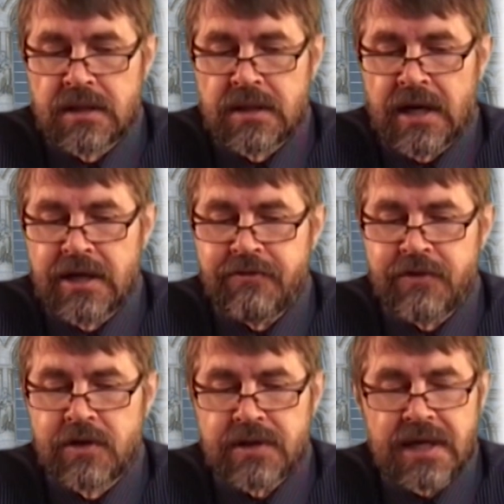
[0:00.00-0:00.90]
Now,
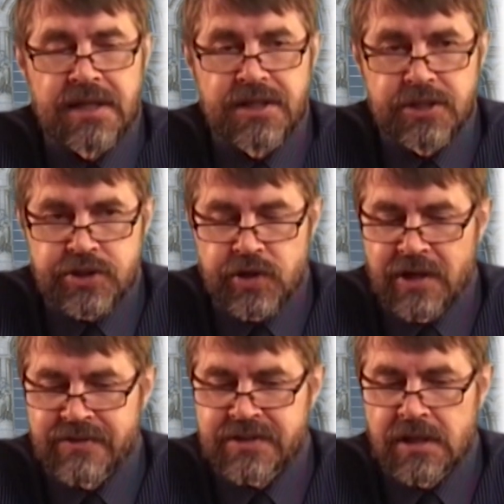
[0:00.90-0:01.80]
if you look at the
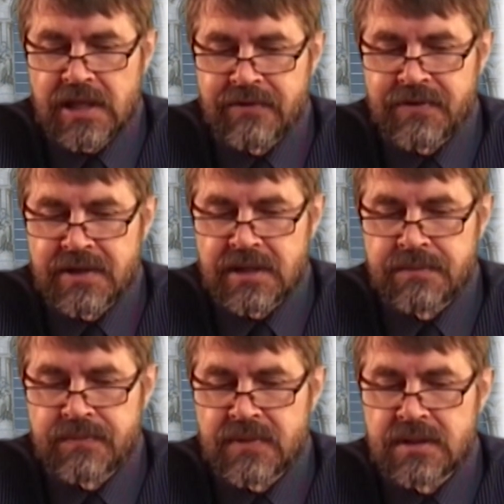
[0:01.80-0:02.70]
history of South Africa